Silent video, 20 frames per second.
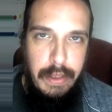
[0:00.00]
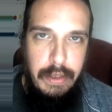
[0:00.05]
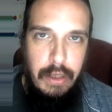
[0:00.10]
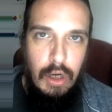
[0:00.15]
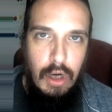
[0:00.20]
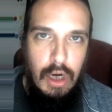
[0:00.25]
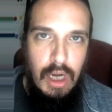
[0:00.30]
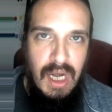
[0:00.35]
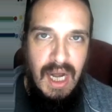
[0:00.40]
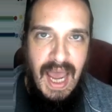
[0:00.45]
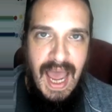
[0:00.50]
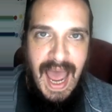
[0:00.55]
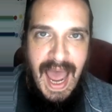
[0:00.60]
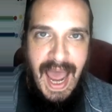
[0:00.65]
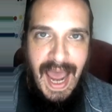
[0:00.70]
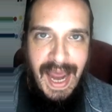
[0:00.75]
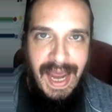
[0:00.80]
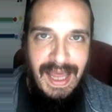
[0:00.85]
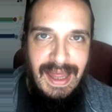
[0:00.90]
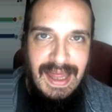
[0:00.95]
You're going to
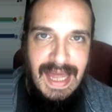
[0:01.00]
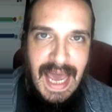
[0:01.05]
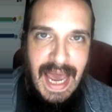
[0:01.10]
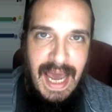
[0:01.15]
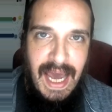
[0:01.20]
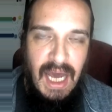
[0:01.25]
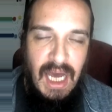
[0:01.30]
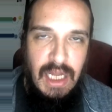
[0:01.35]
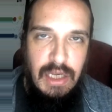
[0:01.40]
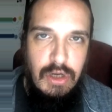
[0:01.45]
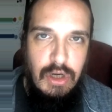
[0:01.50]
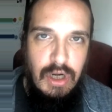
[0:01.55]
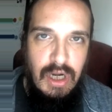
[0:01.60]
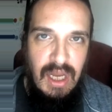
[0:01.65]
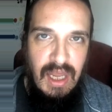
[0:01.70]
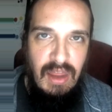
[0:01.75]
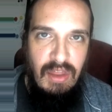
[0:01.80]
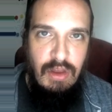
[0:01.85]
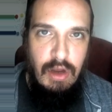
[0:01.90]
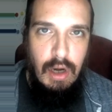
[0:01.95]
hide that
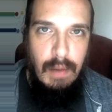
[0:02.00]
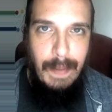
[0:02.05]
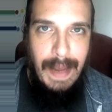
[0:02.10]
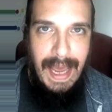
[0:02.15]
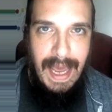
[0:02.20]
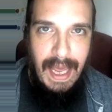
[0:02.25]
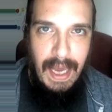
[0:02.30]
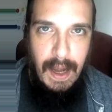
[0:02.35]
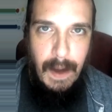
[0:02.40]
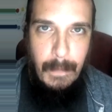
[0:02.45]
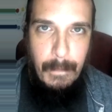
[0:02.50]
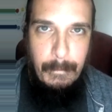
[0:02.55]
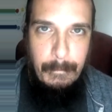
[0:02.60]
underneath your bed.